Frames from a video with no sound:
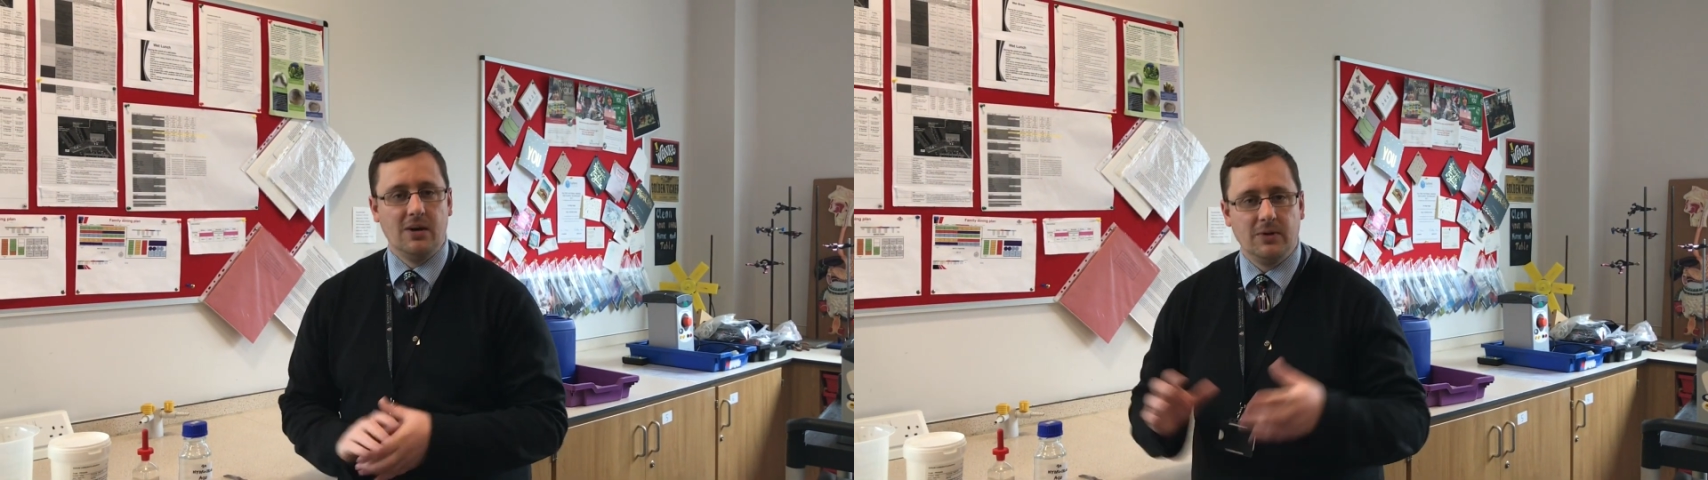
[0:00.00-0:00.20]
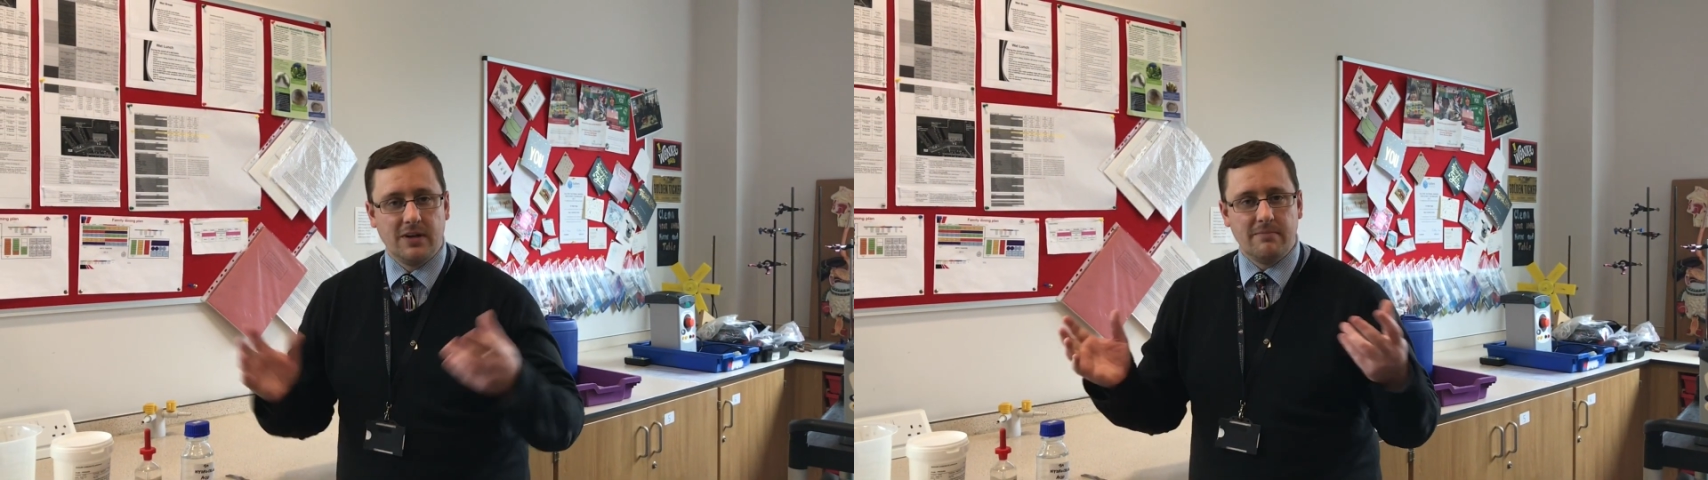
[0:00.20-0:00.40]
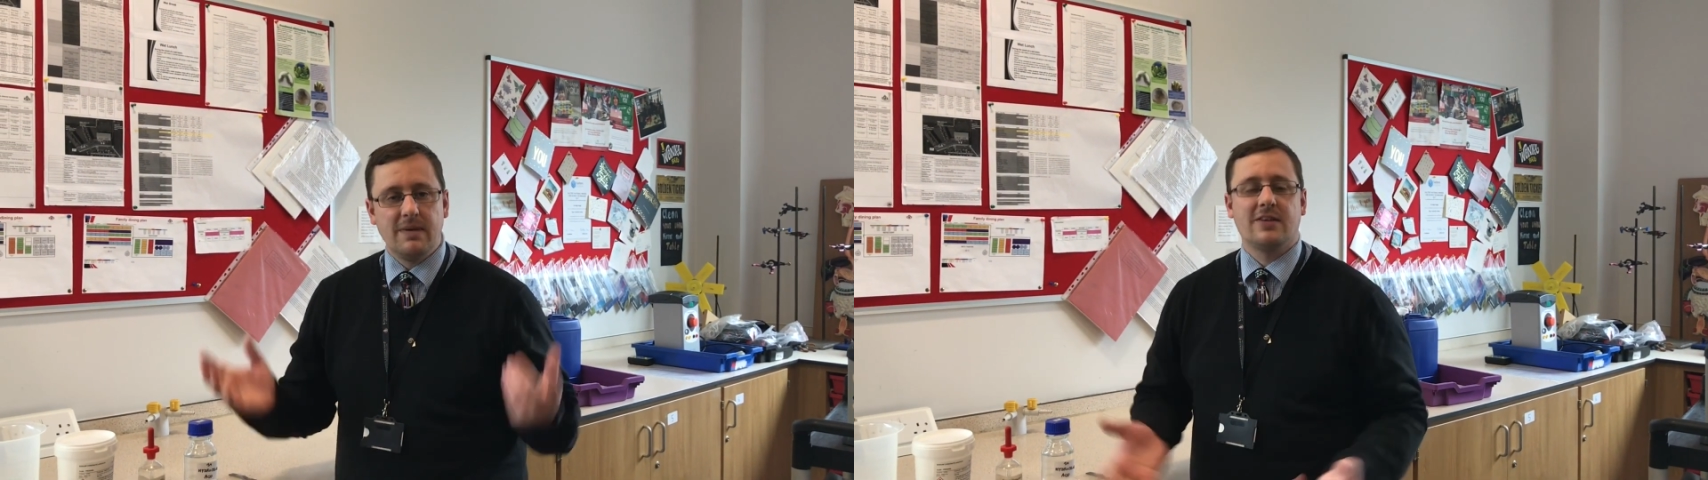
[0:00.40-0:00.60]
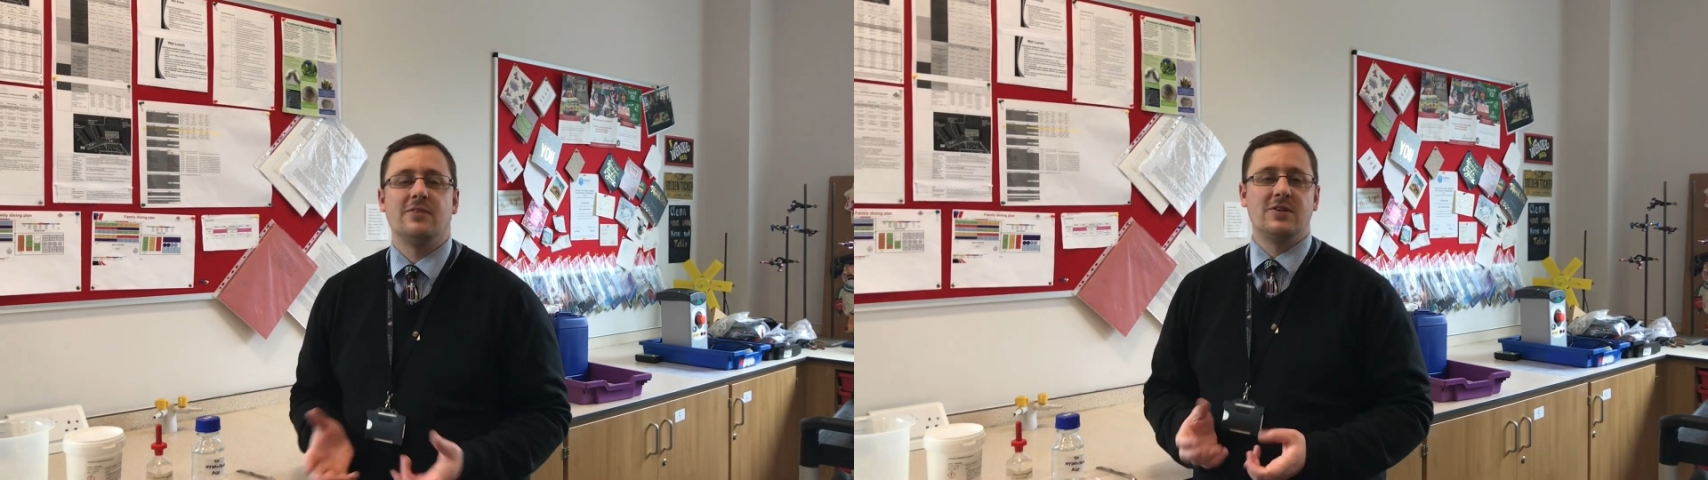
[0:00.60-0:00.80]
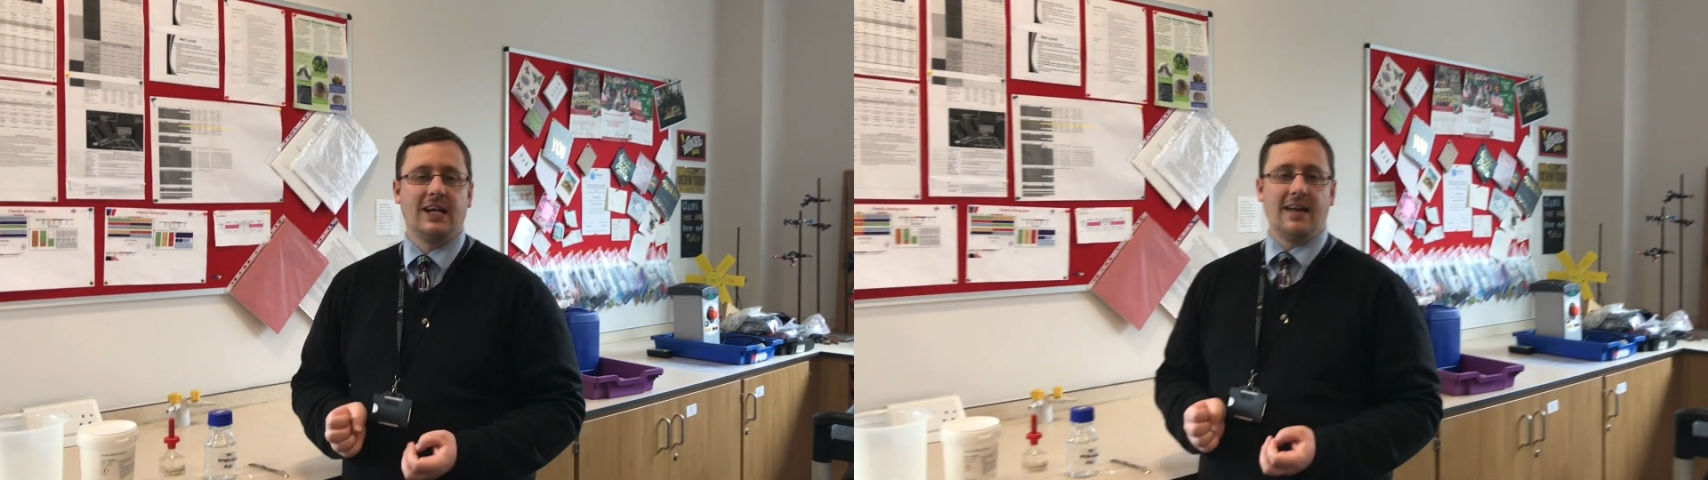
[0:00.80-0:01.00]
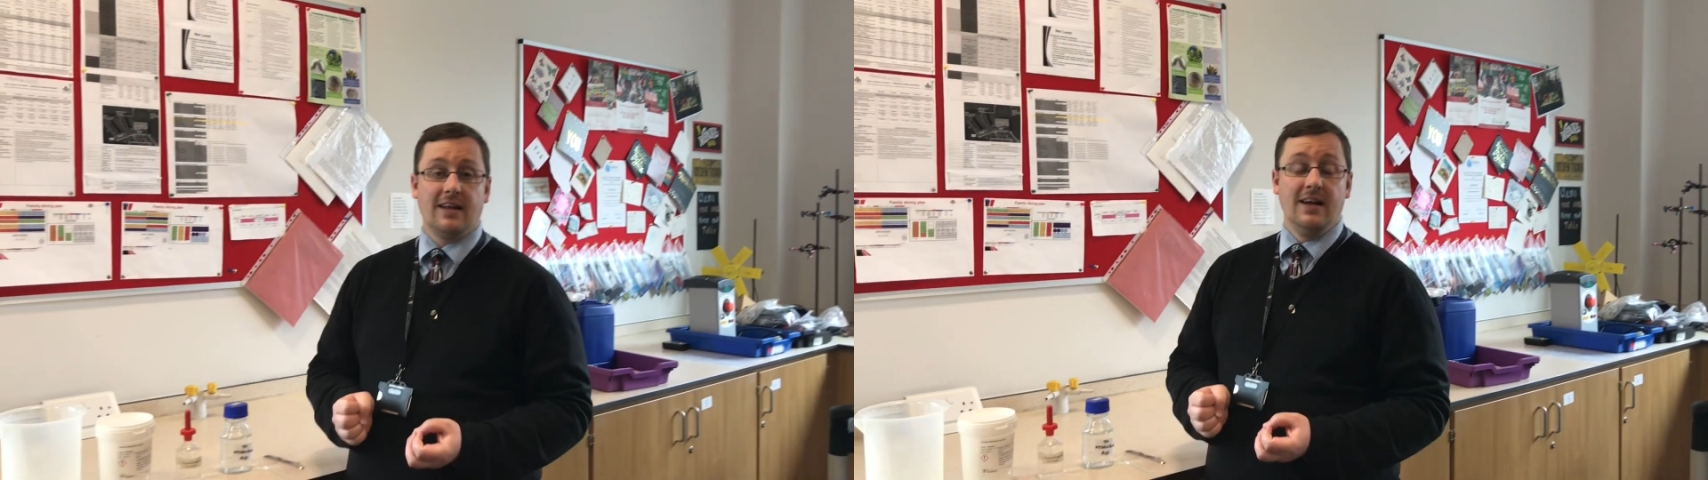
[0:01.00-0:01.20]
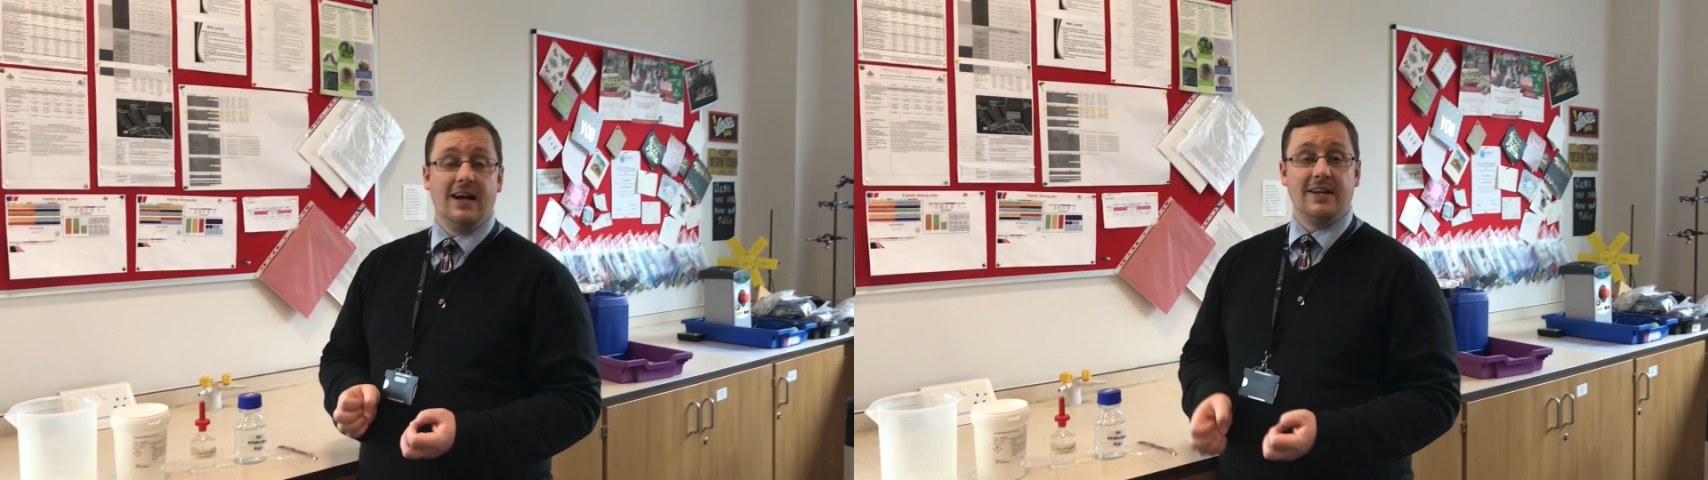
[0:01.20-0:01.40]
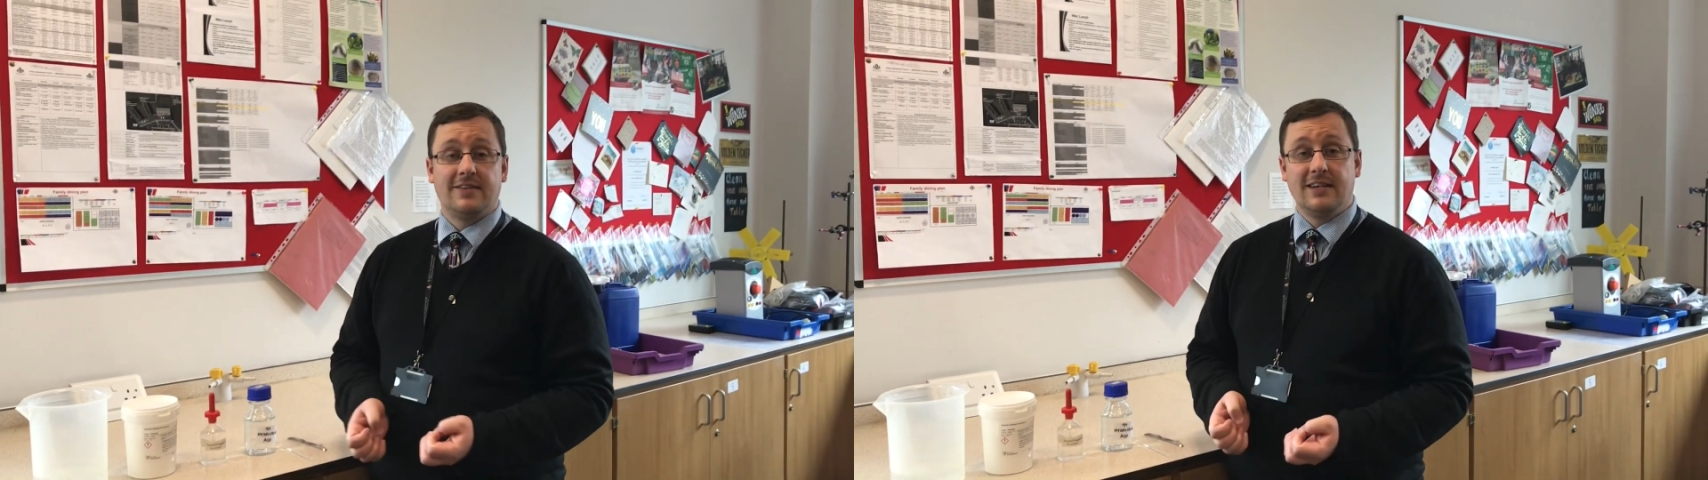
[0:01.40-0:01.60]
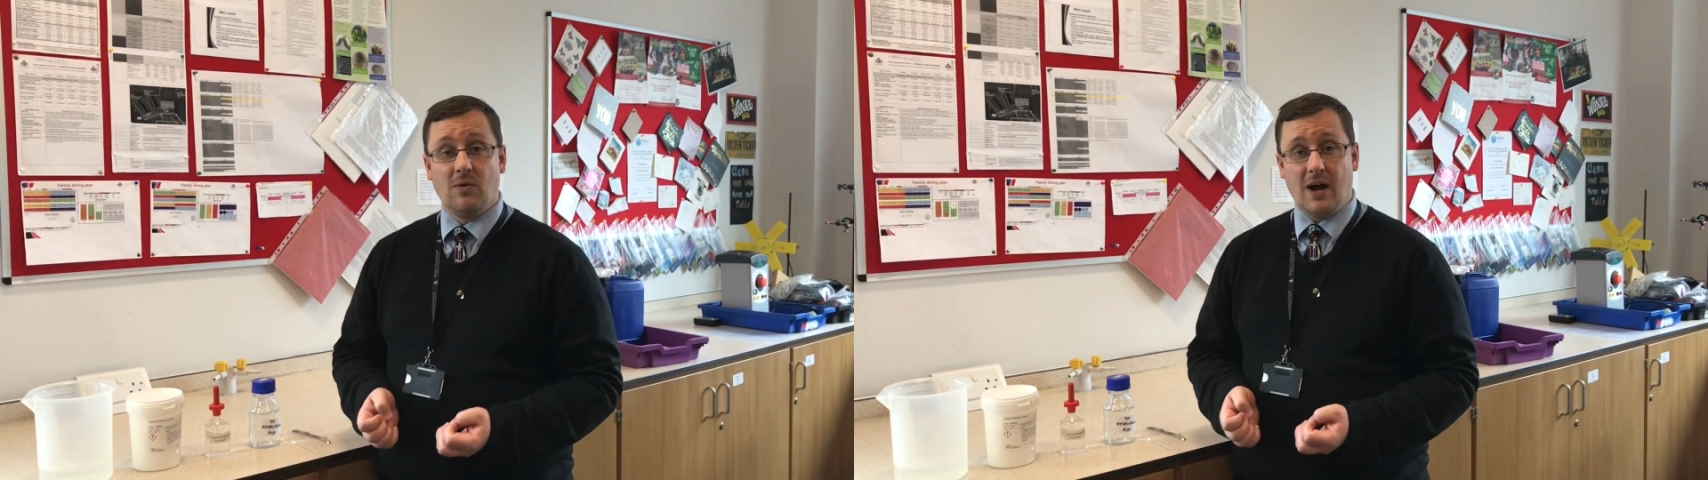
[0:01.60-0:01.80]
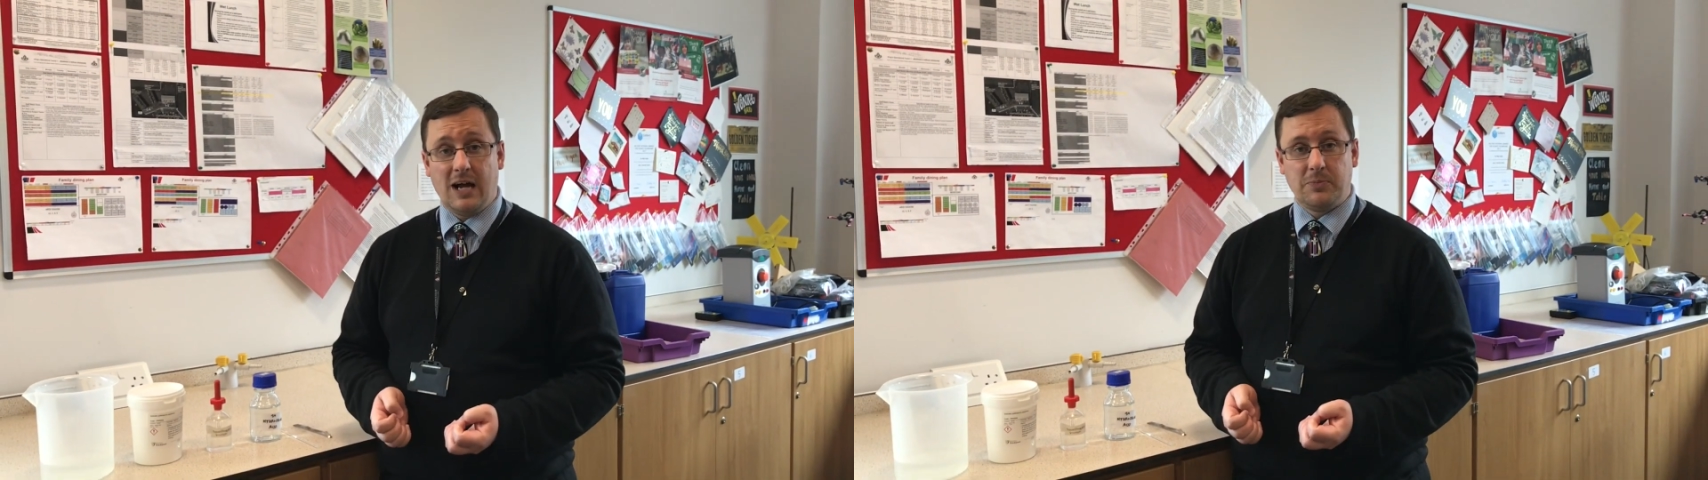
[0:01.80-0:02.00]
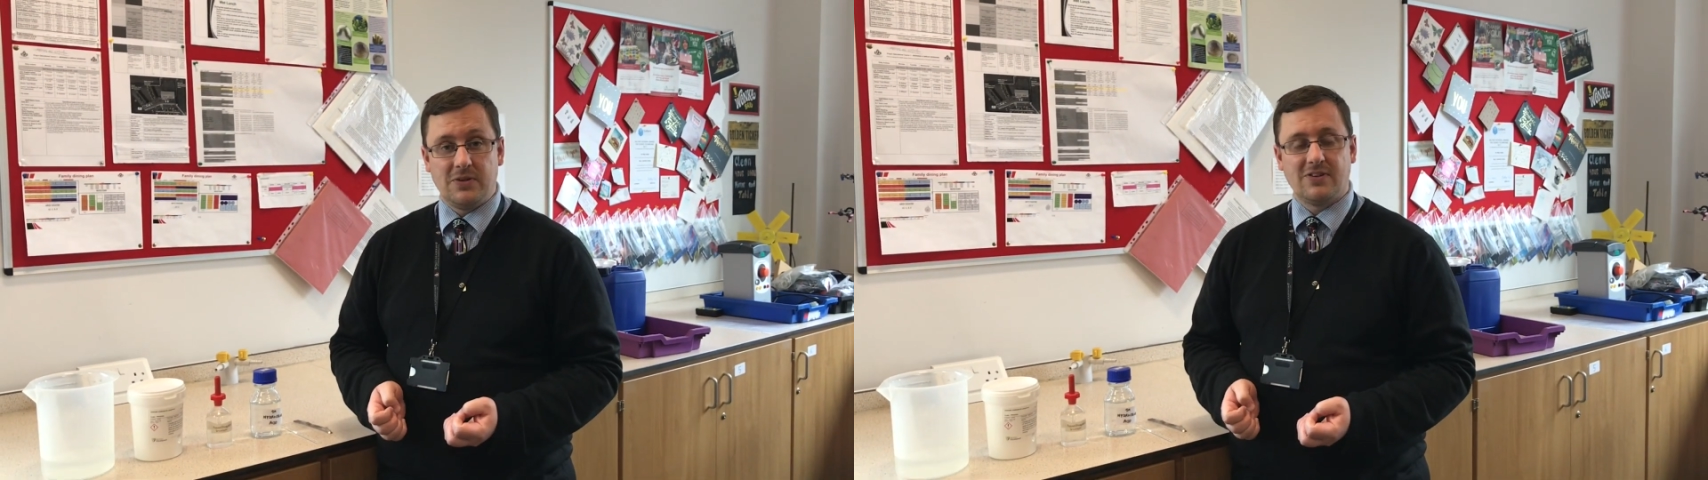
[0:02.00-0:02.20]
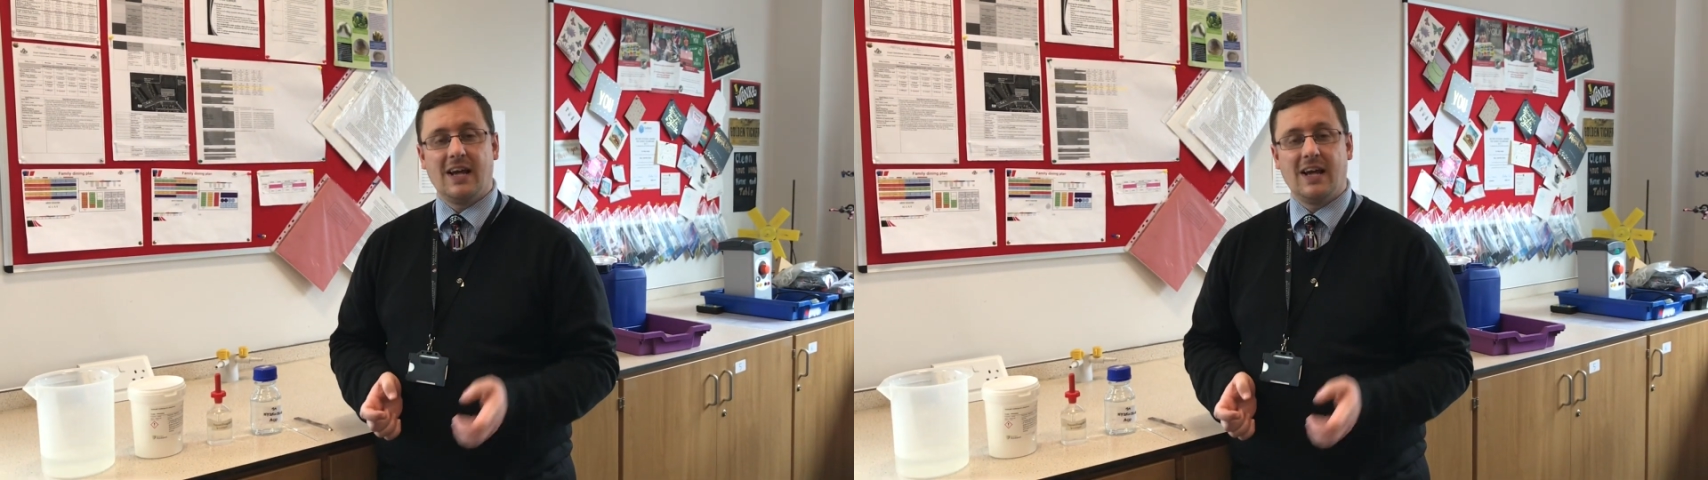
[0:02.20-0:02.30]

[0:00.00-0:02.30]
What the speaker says: we're going to mix them together and see what happens.